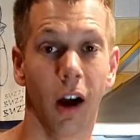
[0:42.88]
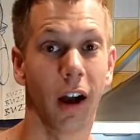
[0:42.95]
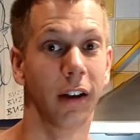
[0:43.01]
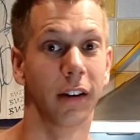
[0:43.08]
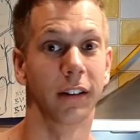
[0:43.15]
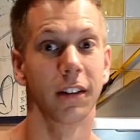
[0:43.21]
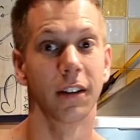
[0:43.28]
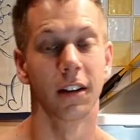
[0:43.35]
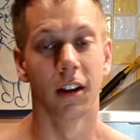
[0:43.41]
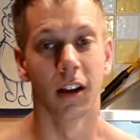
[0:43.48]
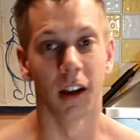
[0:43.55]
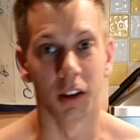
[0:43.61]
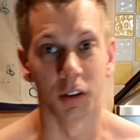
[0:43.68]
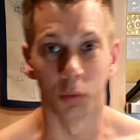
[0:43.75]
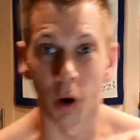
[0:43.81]
right,
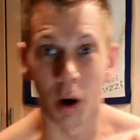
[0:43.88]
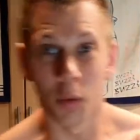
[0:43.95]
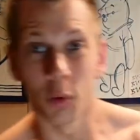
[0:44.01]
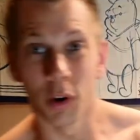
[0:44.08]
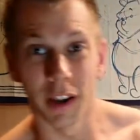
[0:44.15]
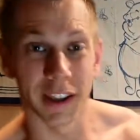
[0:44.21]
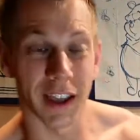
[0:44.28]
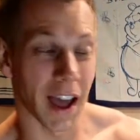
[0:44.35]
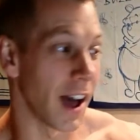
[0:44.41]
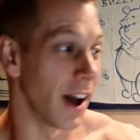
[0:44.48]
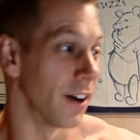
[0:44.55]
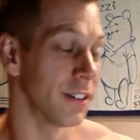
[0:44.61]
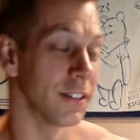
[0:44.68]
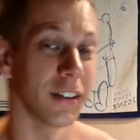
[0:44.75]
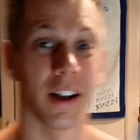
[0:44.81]
it's one week
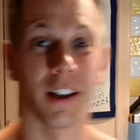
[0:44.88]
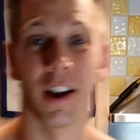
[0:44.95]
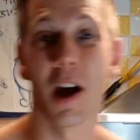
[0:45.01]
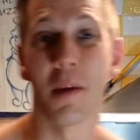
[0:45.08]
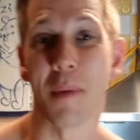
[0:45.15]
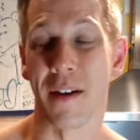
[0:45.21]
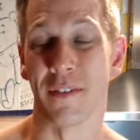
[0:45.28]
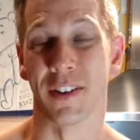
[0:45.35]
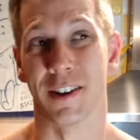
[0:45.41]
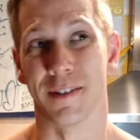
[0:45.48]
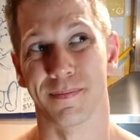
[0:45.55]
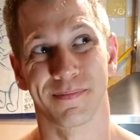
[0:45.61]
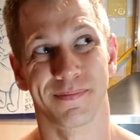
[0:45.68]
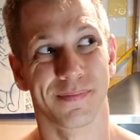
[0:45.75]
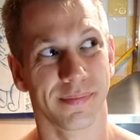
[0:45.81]
out and I'm having
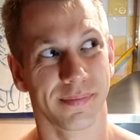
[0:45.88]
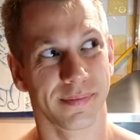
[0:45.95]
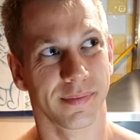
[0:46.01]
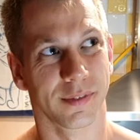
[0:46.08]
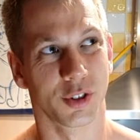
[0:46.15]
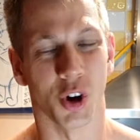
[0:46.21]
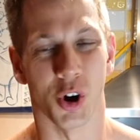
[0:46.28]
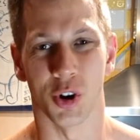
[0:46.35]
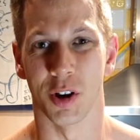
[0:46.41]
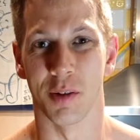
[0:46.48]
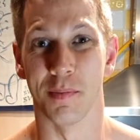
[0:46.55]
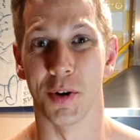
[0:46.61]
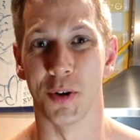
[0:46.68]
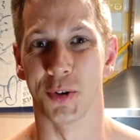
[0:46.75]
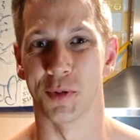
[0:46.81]
chocolate
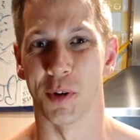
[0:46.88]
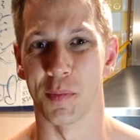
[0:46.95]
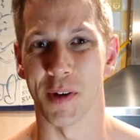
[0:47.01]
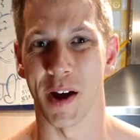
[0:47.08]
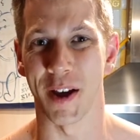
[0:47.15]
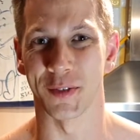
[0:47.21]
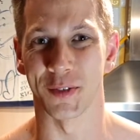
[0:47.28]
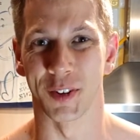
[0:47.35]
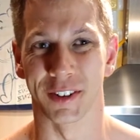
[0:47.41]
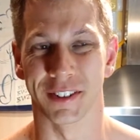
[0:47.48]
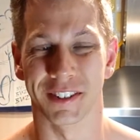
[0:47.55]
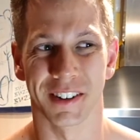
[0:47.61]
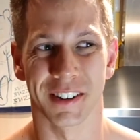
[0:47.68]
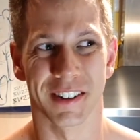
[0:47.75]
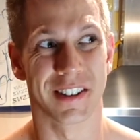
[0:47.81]
mousse for breakfast.
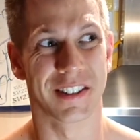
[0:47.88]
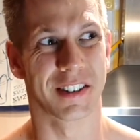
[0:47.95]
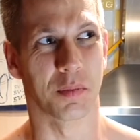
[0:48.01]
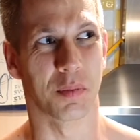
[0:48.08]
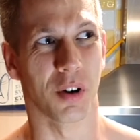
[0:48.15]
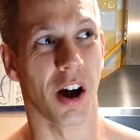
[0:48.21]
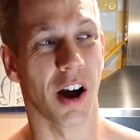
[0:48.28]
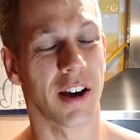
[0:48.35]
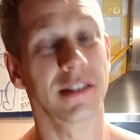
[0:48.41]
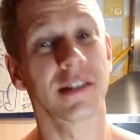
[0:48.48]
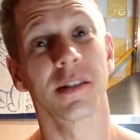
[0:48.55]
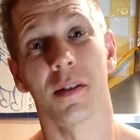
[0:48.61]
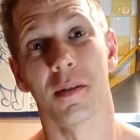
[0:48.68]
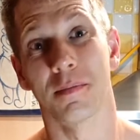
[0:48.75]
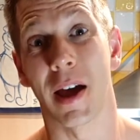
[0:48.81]
Surprised?
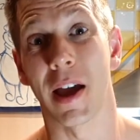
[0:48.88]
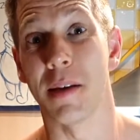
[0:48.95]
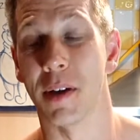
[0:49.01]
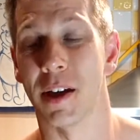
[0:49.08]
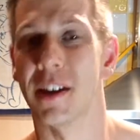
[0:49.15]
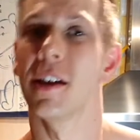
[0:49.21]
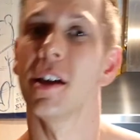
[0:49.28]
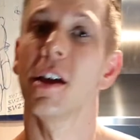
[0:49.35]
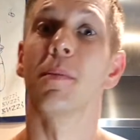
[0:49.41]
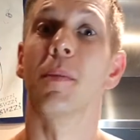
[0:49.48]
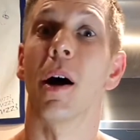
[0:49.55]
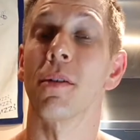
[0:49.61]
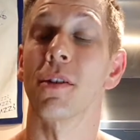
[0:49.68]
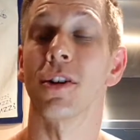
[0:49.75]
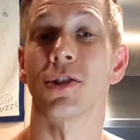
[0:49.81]
Maybe, but
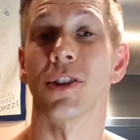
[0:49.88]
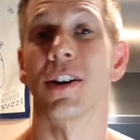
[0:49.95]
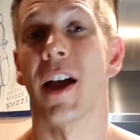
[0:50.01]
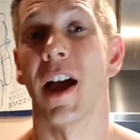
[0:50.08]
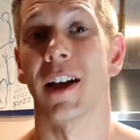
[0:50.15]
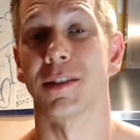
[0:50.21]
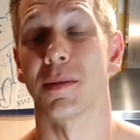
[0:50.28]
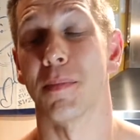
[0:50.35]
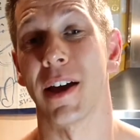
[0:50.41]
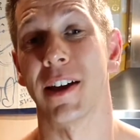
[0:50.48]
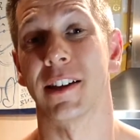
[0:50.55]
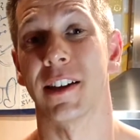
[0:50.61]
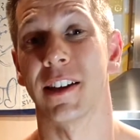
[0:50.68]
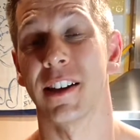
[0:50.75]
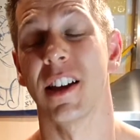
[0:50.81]
I'm gonna show you how to make
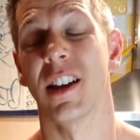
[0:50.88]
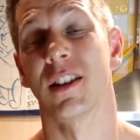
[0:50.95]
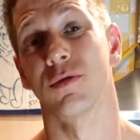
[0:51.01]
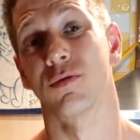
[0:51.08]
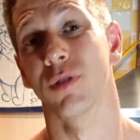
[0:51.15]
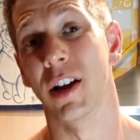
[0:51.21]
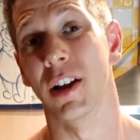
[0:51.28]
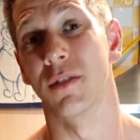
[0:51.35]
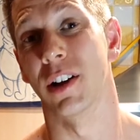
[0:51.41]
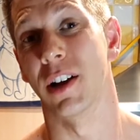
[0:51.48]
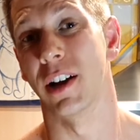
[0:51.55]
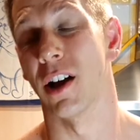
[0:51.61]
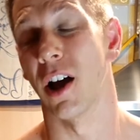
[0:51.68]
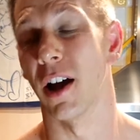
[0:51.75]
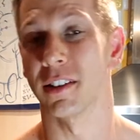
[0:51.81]
it. It's really, really
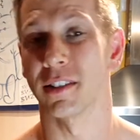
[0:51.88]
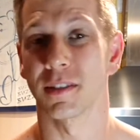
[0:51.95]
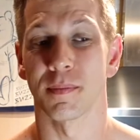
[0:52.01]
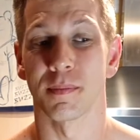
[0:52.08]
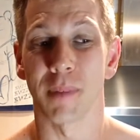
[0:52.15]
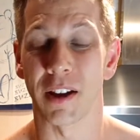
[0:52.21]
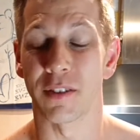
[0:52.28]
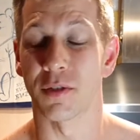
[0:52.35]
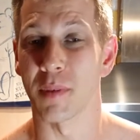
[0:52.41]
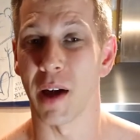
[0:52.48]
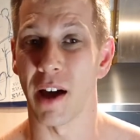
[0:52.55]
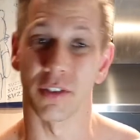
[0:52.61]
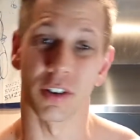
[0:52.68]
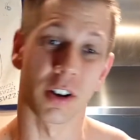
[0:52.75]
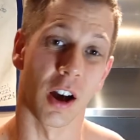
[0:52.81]
nice, made from
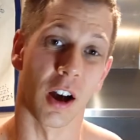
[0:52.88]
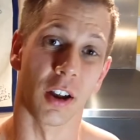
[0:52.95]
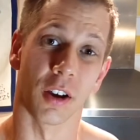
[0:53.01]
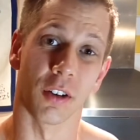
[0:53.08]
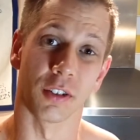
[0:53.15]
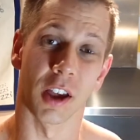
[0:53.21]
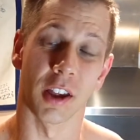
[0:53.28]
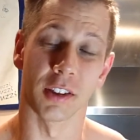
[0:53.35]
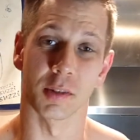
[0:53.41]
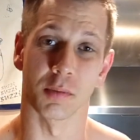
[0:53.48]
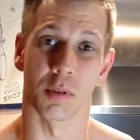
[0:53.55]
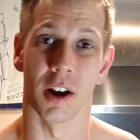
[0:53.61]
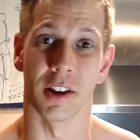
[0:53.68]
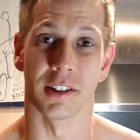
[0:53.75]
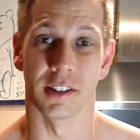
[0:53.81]
avocados,
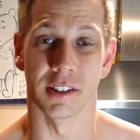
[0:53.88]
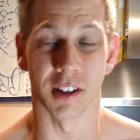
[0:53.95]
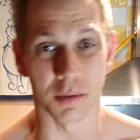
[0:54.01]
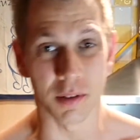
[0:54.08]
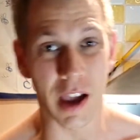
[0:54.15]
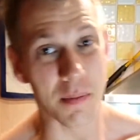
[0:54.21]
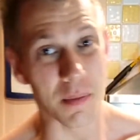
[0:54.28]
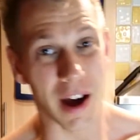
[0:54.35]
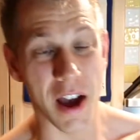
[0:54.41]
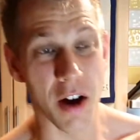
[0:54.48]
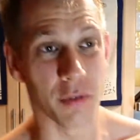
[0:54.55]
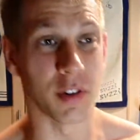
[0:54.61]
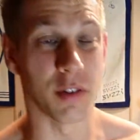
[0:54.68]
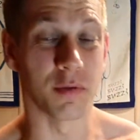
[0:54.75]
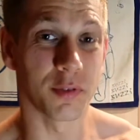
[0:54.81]
unsurprisingly. So I'm getting my
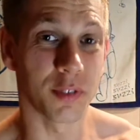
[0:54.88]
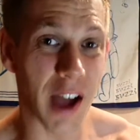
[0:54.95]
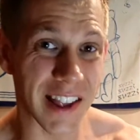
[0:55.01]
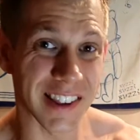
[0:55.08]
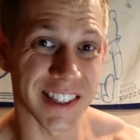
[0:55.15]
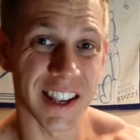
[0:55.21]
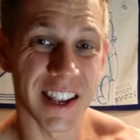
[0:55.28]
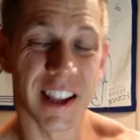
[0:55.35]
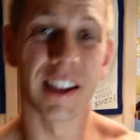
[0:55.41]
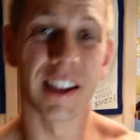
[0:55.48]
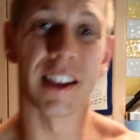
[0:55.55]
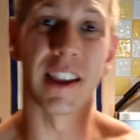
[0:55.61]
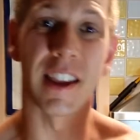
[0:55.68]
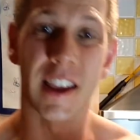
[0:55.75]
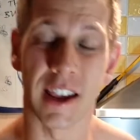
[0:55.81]
healthy fats
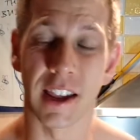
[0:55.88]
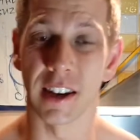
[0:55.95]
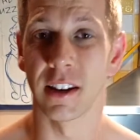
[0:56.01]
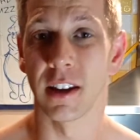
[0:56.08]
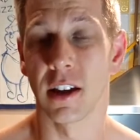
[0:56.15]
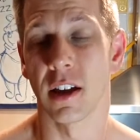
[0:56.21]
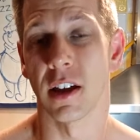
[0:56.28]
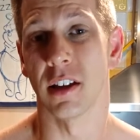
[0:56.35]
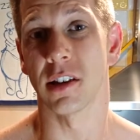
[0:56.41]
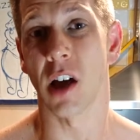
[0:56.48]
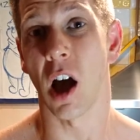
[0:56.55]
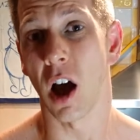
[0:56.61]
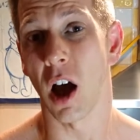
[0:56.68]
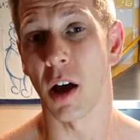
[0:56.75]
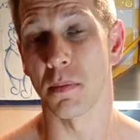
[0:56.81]
in, it's
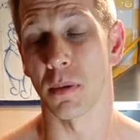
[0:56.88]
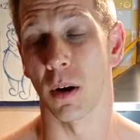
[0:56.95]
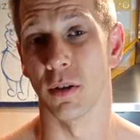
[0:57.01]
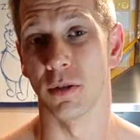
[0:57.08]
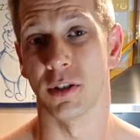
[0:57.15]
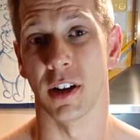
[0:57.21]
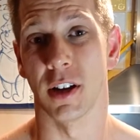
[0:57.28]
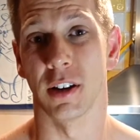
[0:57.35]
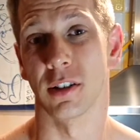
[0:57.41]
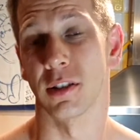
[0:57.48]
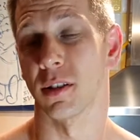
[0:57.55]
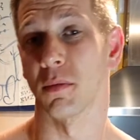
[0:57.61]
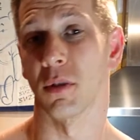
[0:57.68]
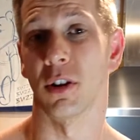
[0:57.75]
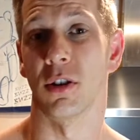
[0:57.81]
high protein because
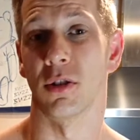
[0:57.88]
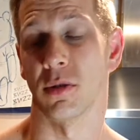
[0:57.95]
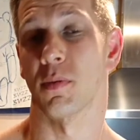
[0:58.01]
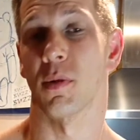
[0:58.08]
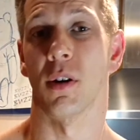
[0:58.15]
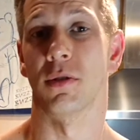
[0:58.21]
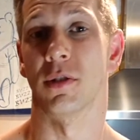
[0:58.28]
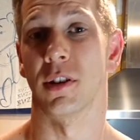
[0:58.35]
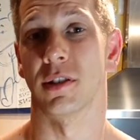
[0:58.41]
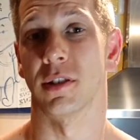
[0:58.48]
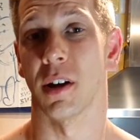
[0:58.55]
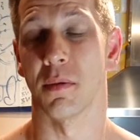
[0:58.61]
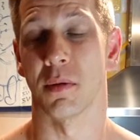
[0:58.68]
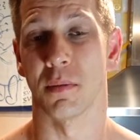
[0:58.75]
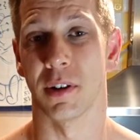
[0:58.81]
I'm going to use a protein
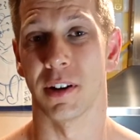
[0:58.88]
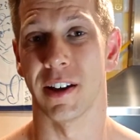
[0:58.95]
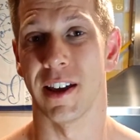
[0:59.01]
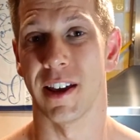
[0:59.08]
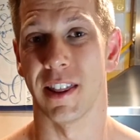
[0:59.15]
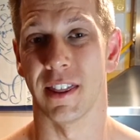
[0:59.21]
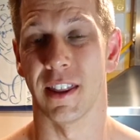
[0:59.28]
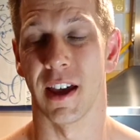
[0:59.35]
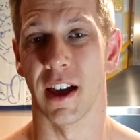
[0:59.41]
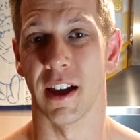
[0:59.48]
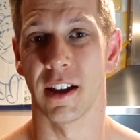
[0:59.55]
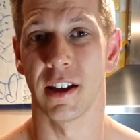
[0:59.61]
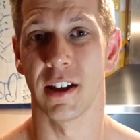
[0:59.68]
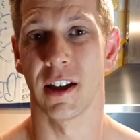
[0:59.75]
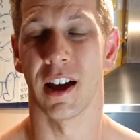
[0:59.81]
supplement in there.
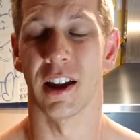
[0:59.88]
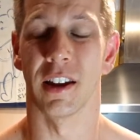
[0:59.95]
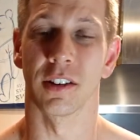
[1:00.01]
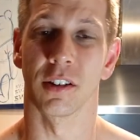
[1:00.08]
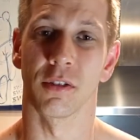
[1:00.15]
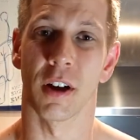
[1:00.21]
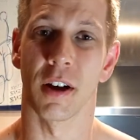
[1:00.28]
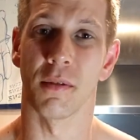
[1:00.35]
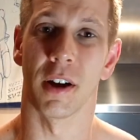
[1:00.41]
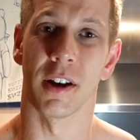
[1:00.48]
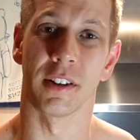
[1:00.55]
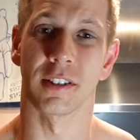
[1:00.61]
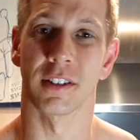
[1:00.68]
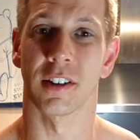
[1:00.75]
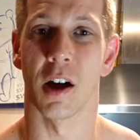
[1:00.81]
And it's a great way to
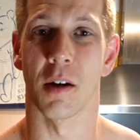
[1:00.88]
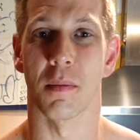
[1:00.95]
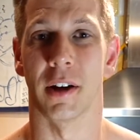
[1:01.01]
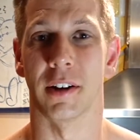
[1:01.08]
start my